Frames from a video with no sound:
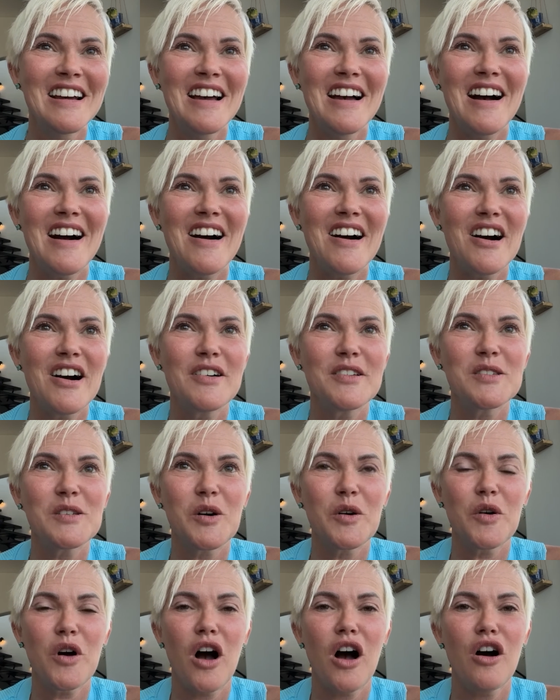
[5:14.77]

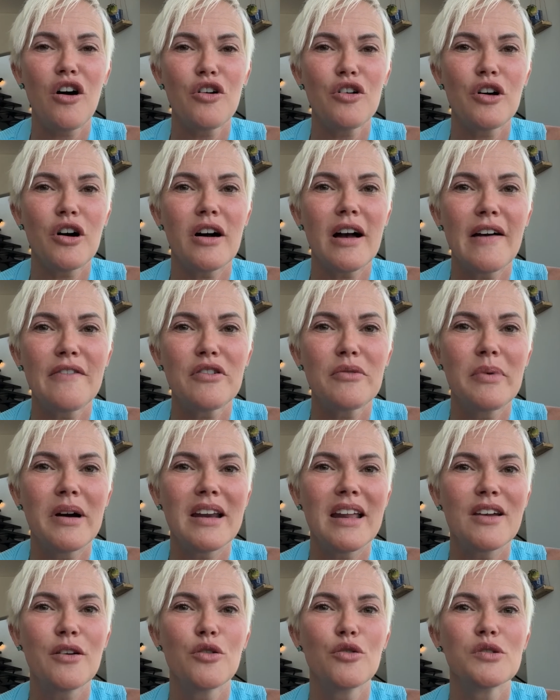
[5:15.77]
So
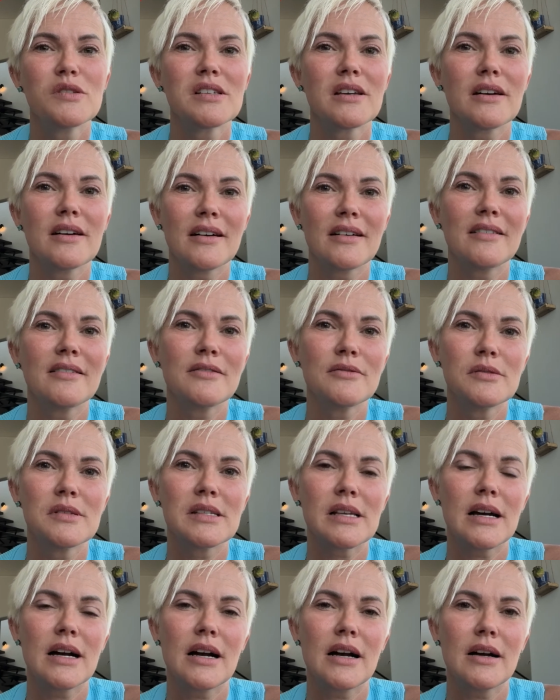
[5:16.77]
everybody who's
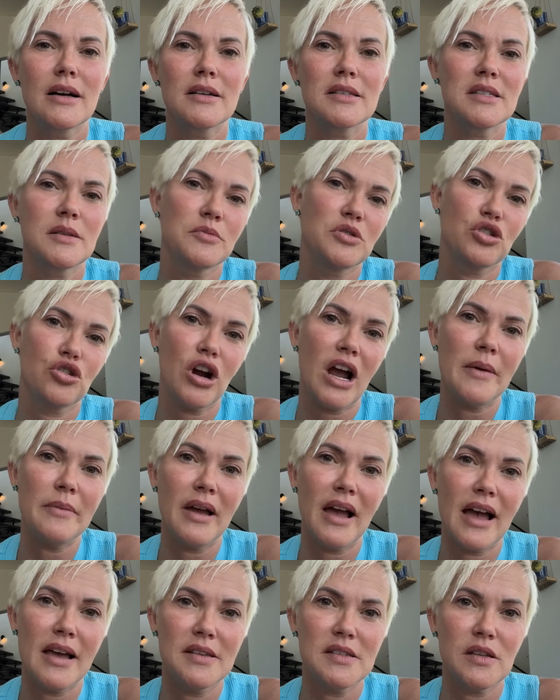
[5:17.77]

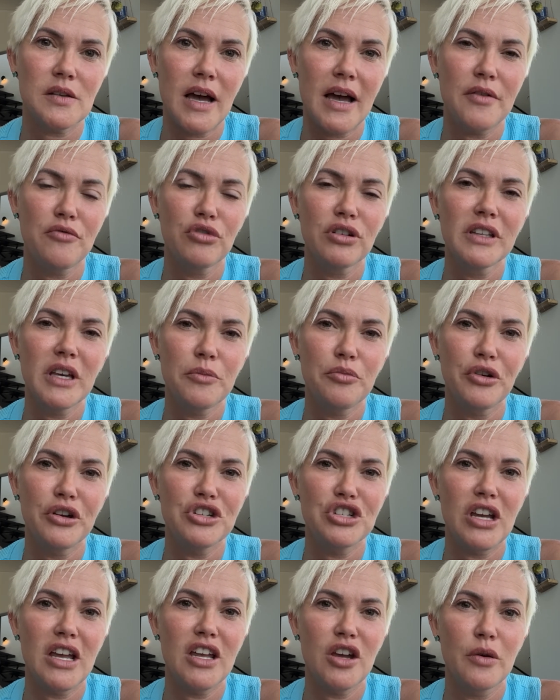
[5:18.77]
subscribing, I really
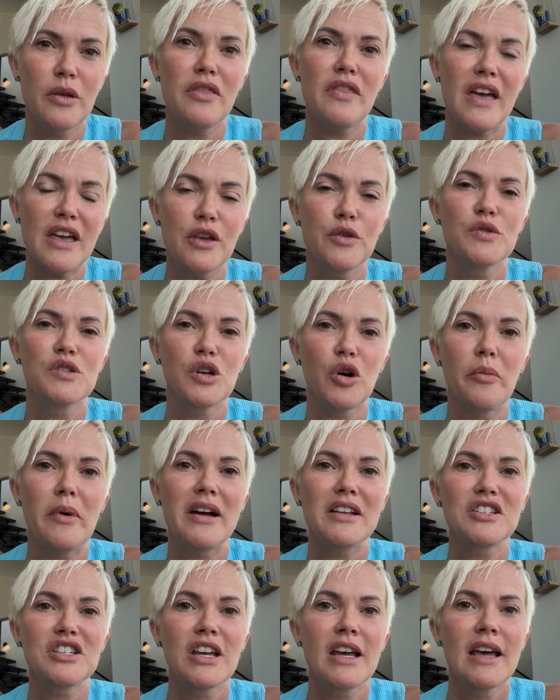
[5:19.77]
appreciate you and thank you so
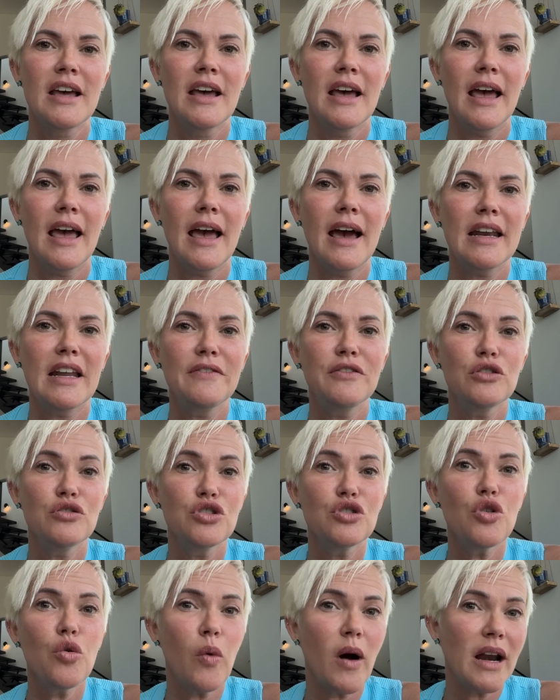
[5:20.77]
much. And if you
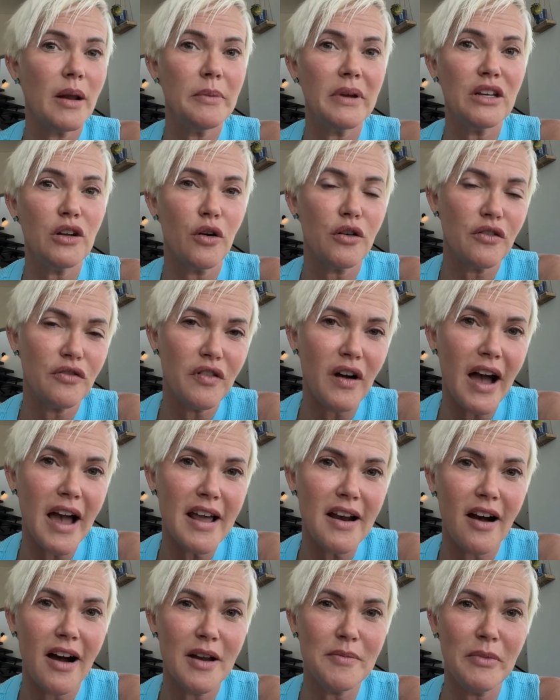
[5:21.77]
do want to be
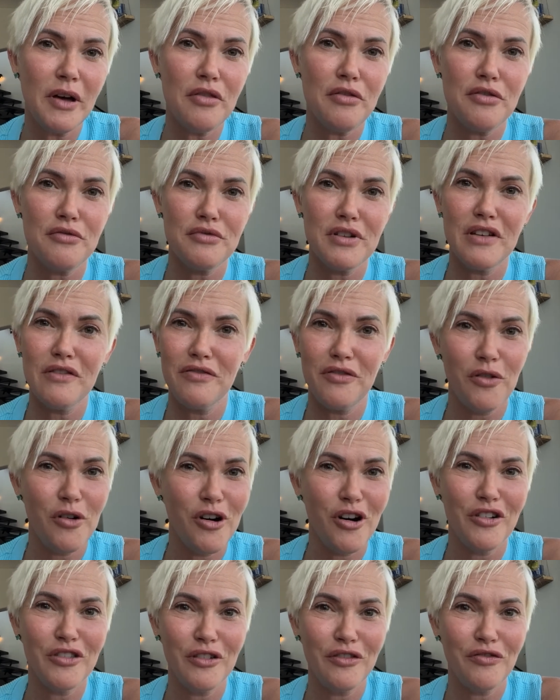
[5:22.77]
notified on month 3
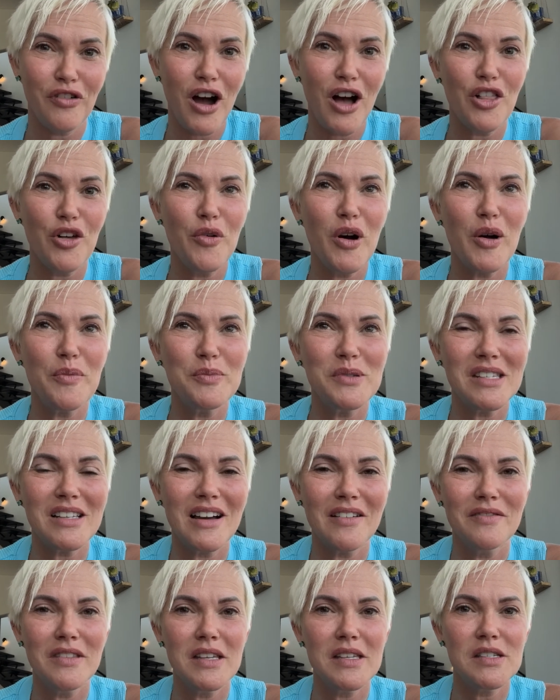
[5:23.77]
for the follow-ups
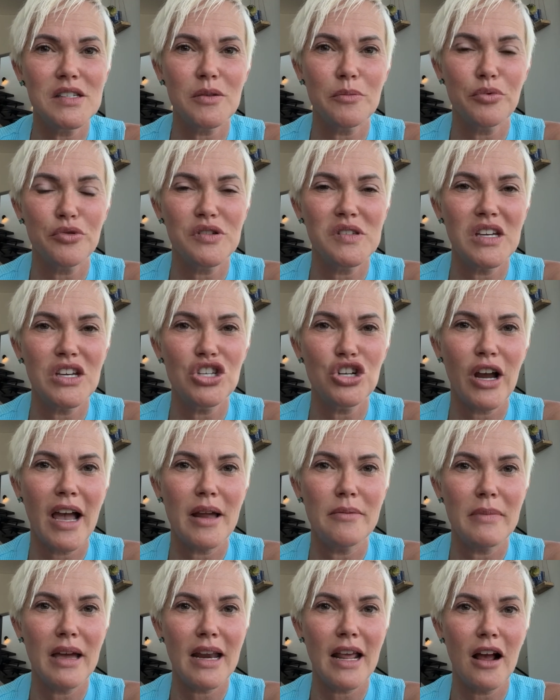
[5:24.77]
of this procedure
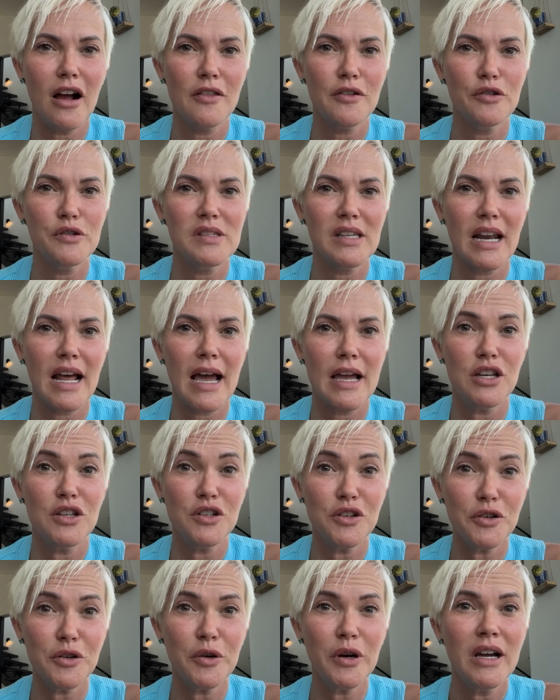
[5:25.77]
and many others that I
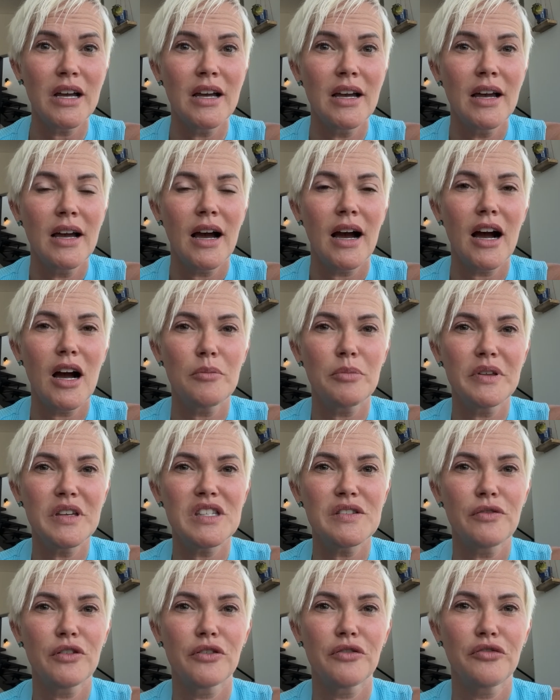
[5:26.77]
do,
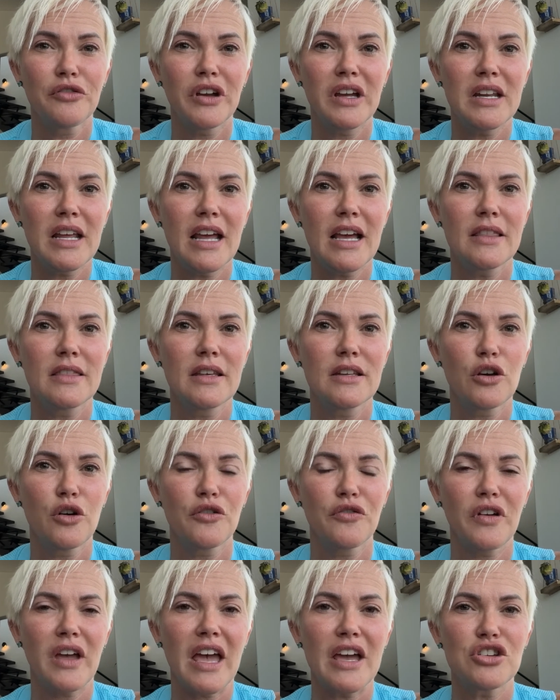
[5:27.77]
please feel free to hit the
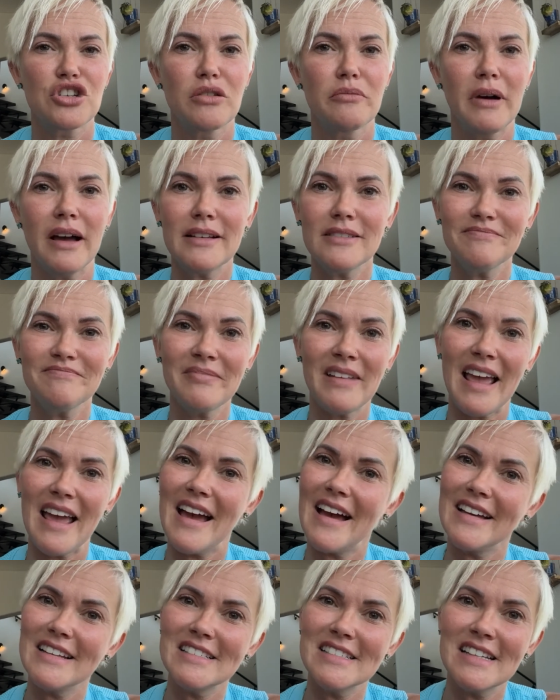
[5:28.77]
notification button,
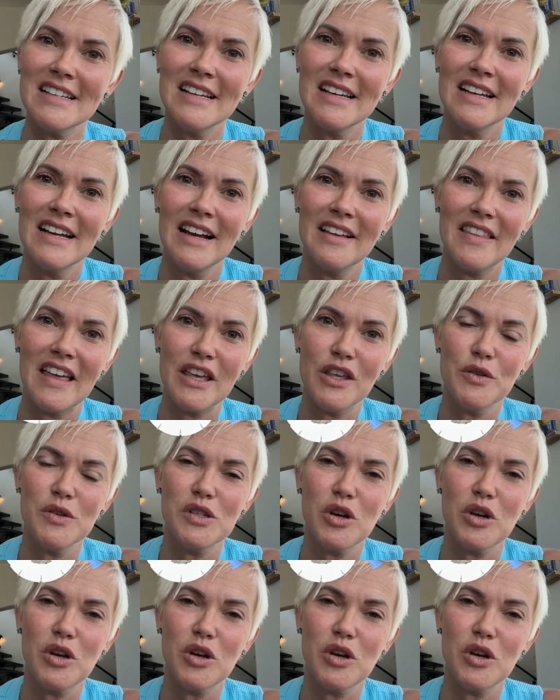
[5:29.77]
and thank you so